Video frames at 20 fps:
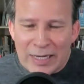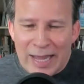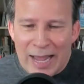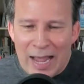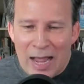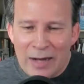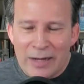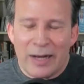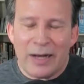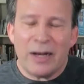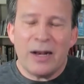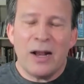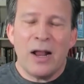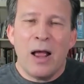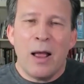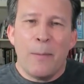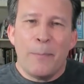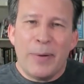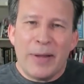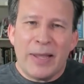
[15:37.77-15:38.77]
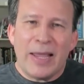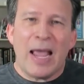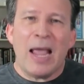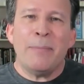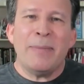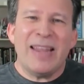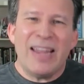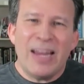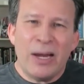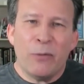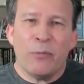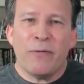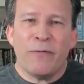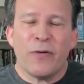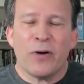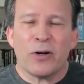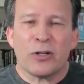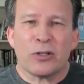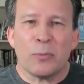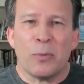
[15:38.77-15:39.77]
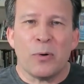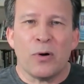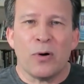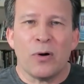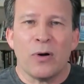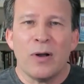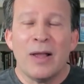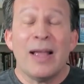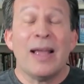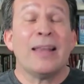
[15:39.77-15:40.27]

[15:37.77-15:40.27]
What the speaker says: counted, became irreversible.